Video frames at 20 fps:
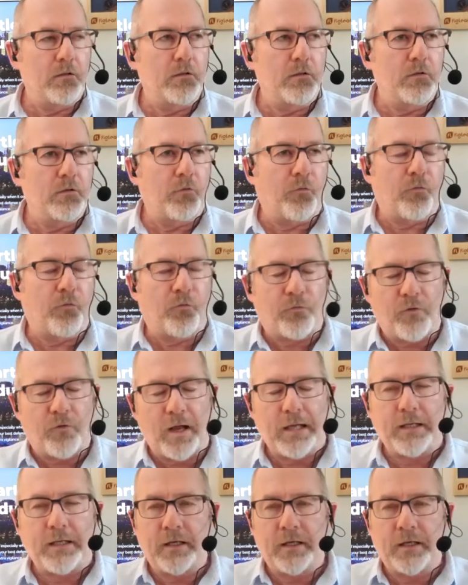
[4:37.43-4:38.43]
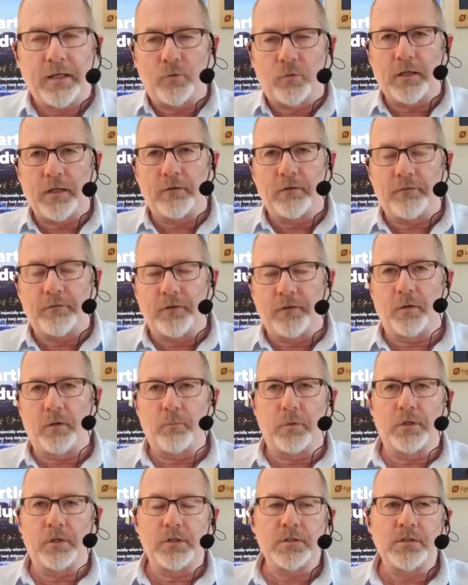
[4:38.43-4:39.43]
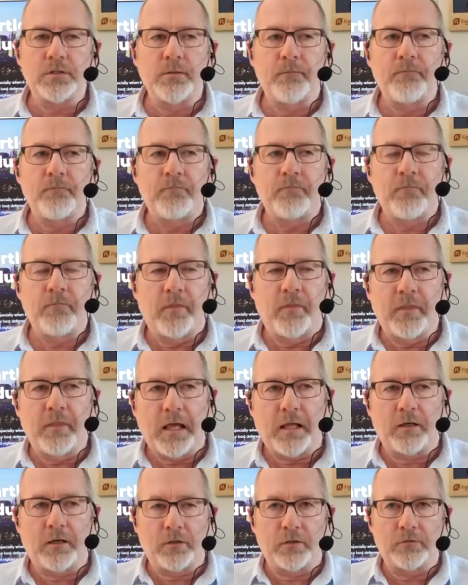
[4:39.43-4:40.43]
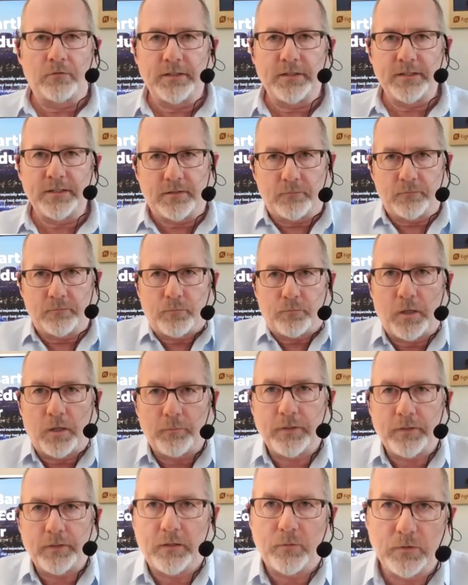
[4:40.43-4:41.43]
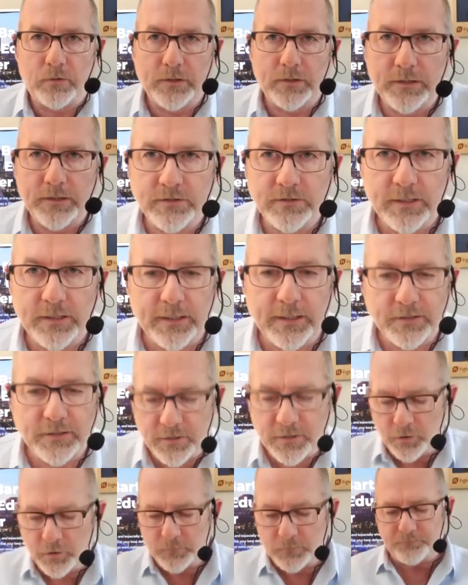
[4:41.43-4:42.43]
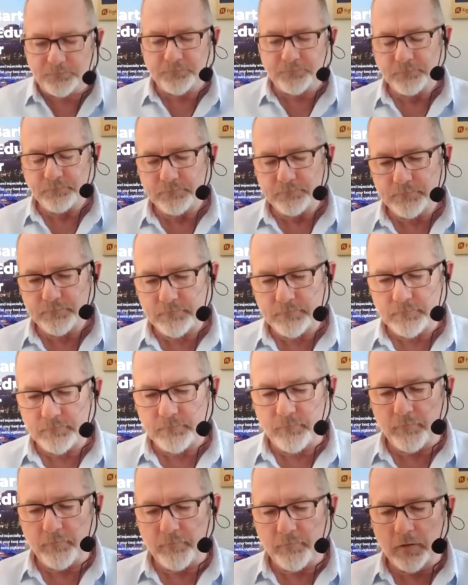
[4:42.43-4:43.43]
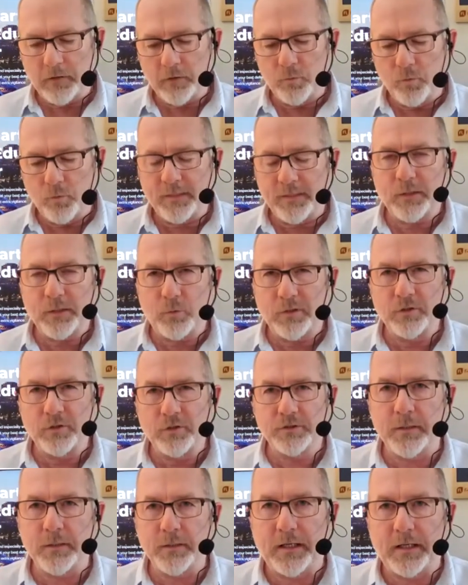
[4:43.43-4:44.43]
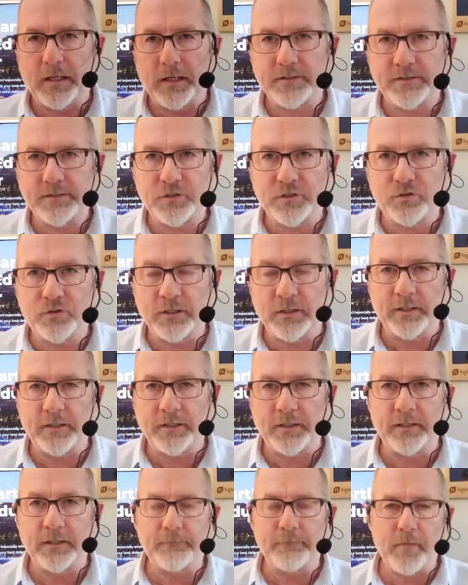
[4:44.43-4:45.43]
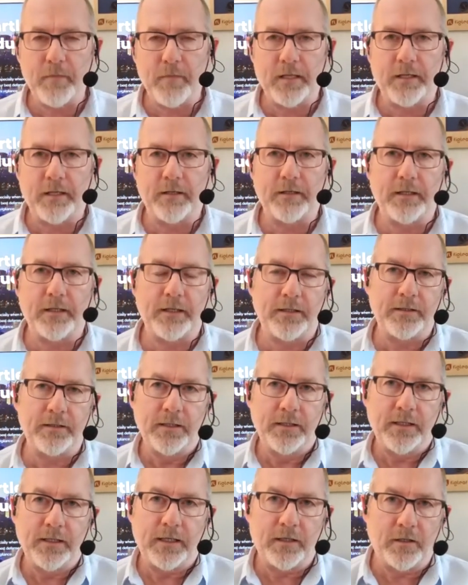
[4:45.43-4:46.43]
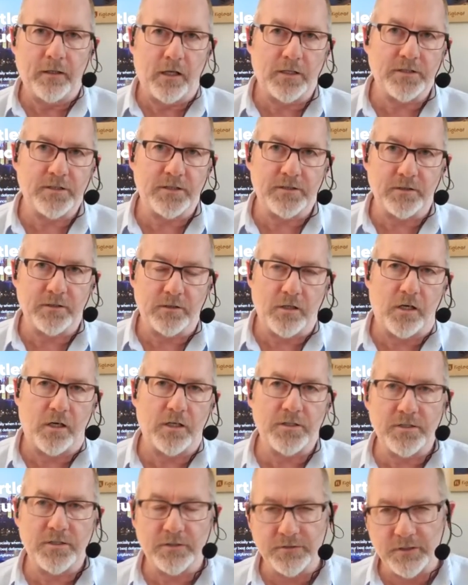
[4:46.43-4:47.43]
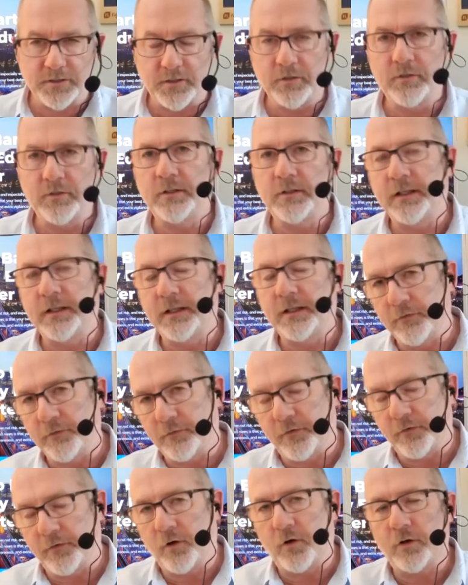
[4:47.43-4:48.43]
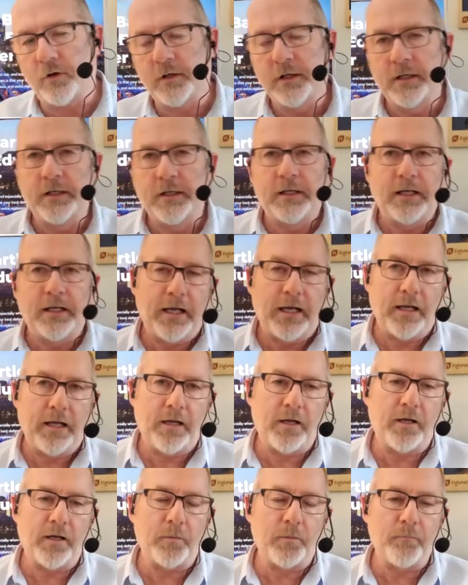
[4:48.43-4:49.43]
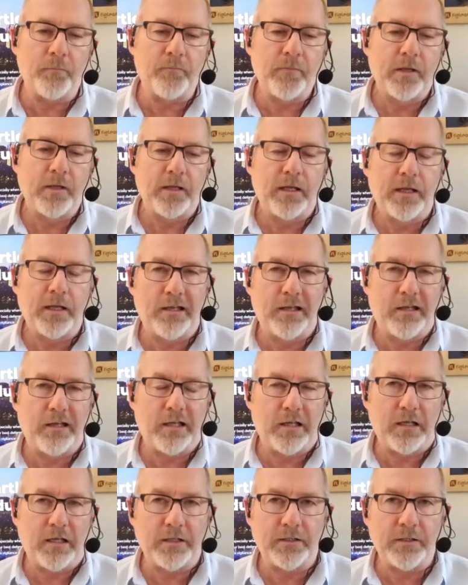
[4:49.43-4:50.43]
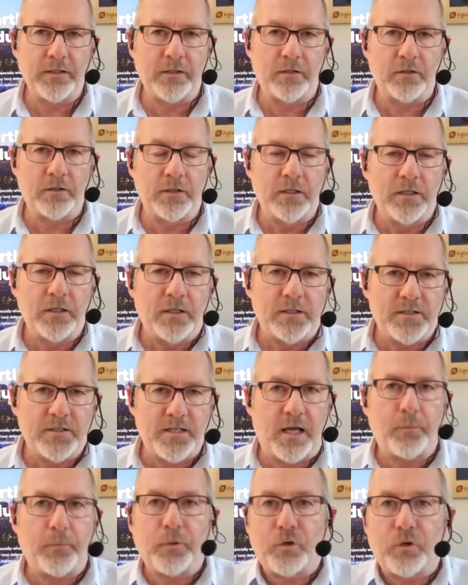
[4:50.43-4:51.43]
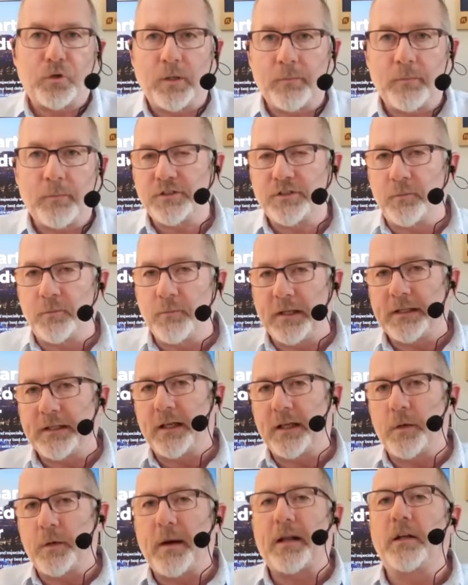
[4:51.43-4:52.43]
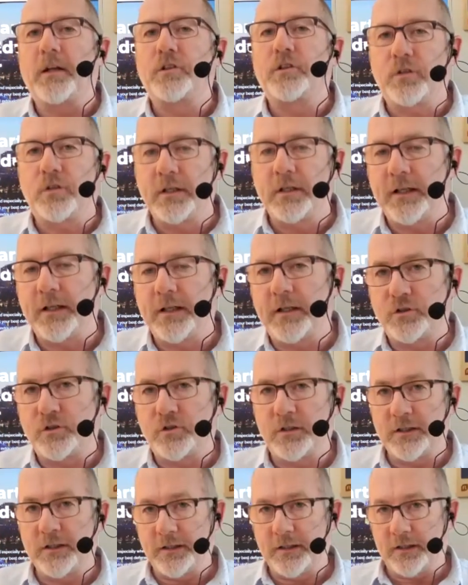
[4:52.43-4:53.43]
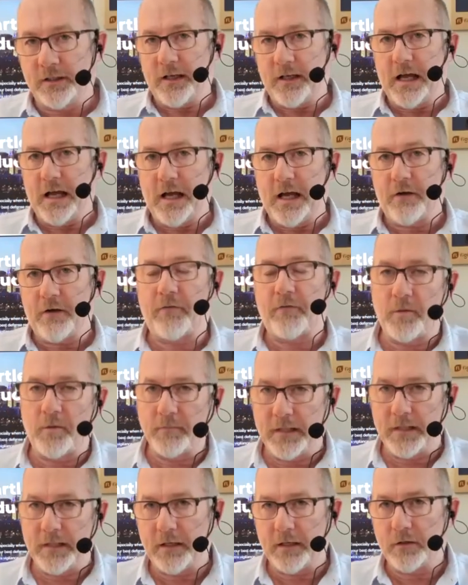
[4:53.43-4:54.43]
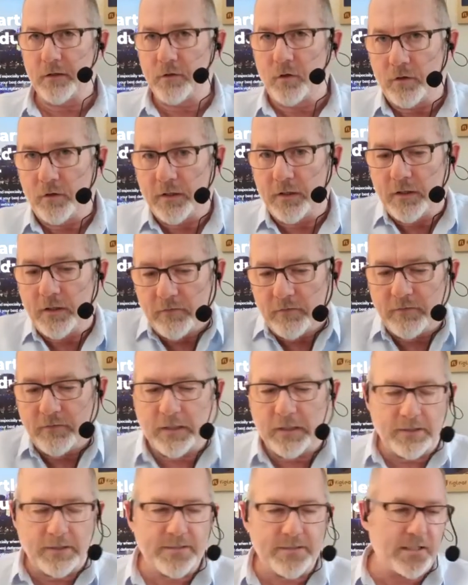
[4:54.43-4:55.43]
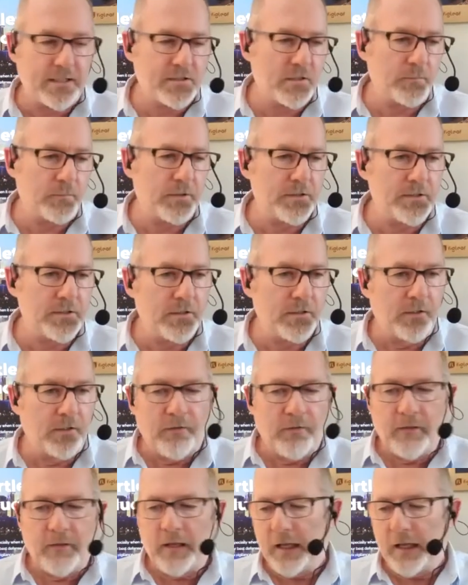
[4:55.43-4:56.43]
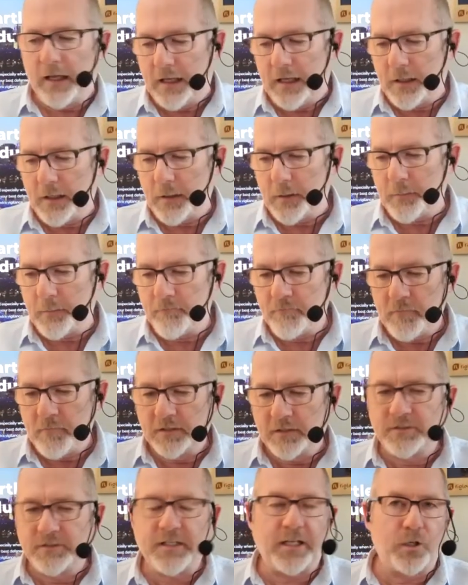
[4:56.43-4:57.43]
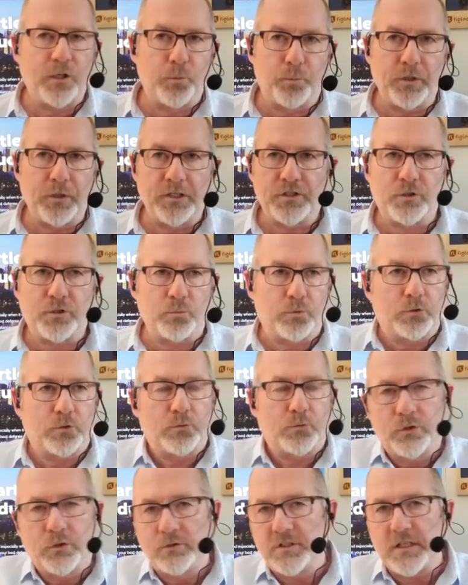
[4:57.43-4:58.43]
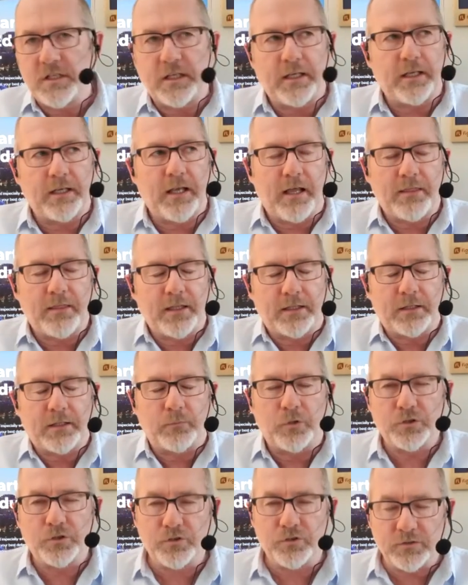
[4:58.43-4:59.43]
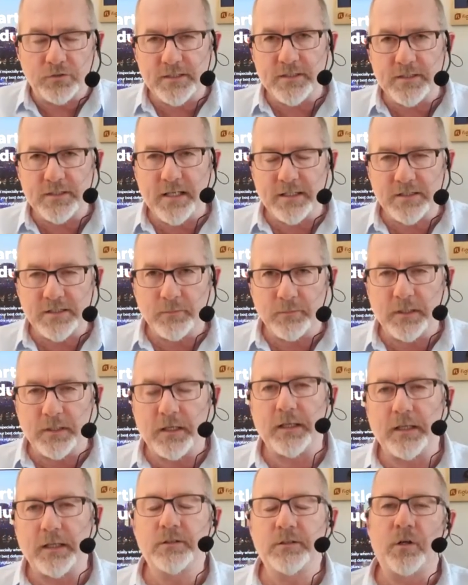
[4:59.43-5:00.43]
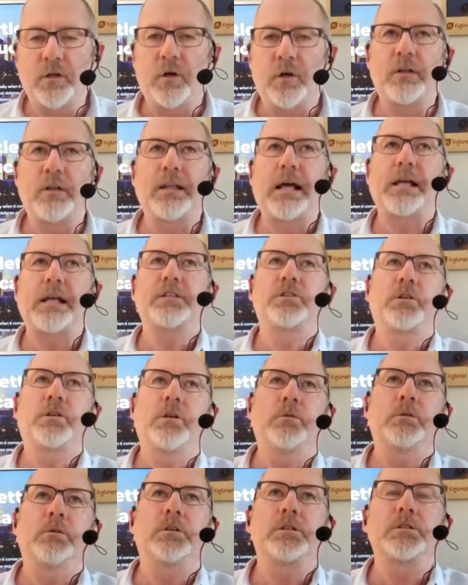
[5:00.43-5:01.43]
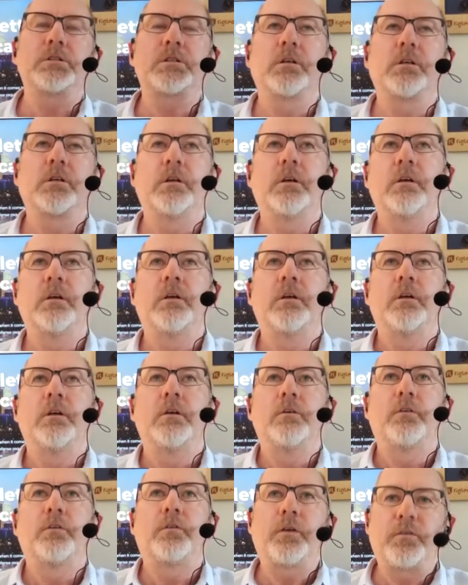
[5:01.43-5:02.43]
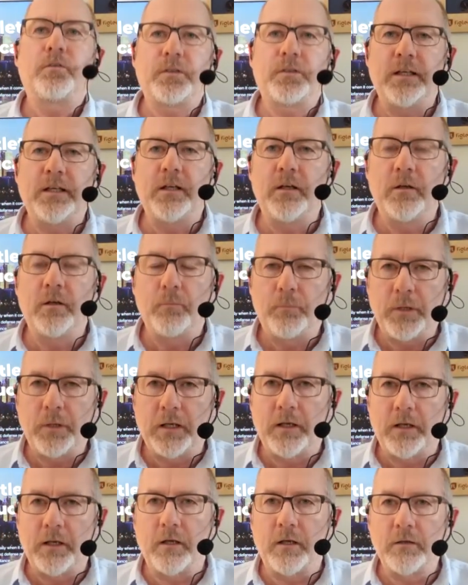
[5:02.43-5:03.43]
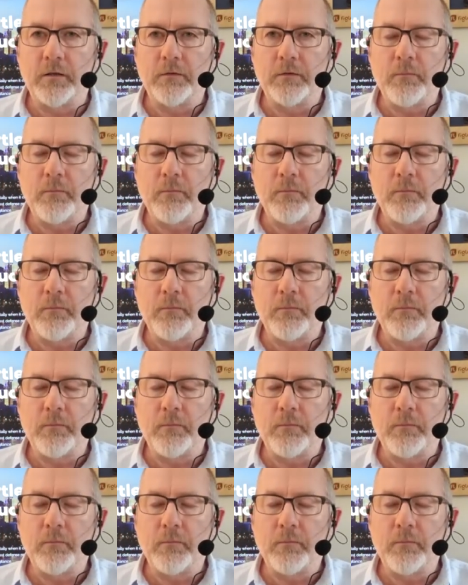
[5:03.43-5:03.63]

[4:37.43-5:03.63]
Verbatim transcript: frightening array of numbers that are the reason probably that we're here today. So we think we're losing about six trillion in in in, in losses and costs and security and fraud um, a, a, year. Cyber criminals are making about a trillion, a trillion and a half from that, according to various estimates. Um, data breaches. We're losing, I think the most recent estimate I saw last year was 15 billion